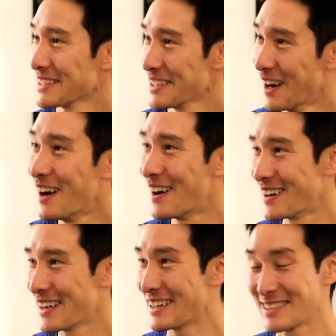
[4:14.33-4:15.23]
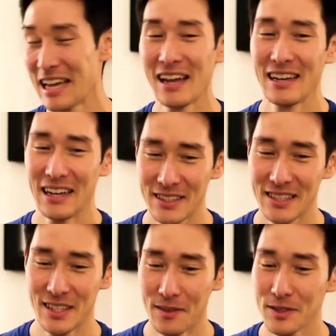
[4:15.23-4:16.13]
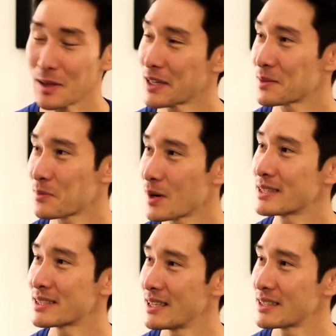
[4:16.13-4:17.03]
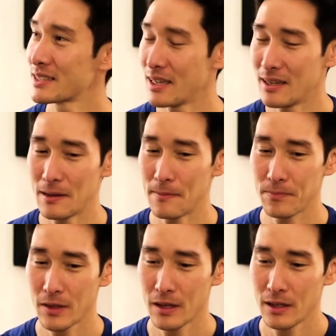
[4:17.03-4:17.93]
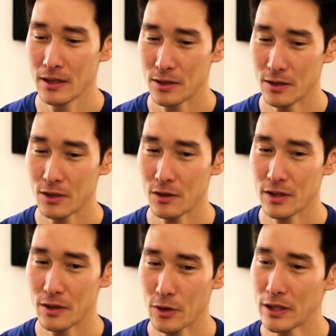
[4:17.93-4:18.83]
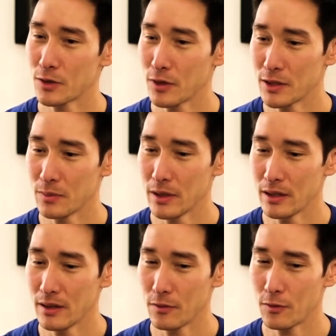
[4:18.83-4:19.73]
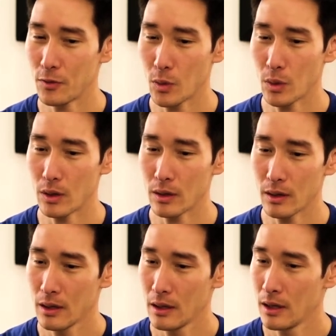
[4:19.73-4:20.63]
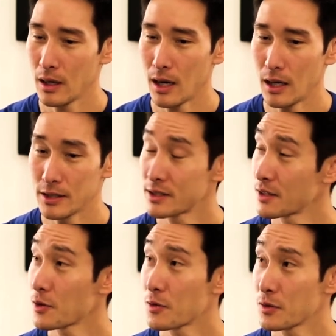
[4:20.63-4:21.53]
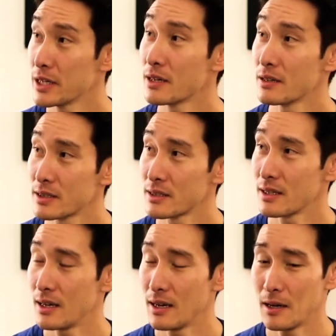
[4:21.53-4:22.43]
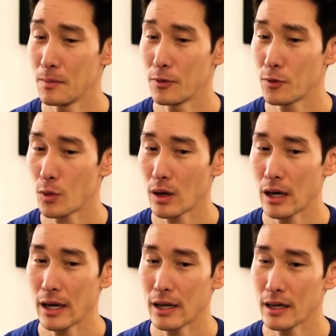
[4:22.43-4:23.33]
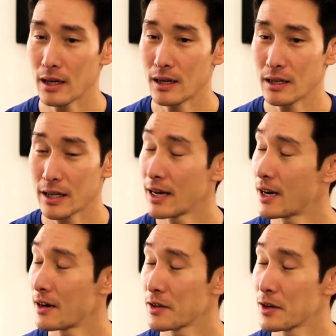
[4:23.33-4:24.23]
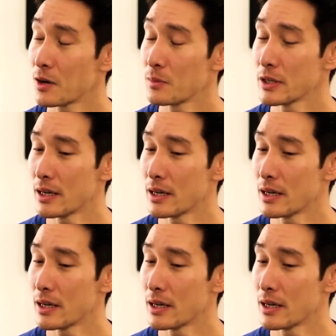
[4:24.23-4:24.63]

It was a tough selection process. So I served in the Ranger Regiment for just under 3 years before I got out of the Army.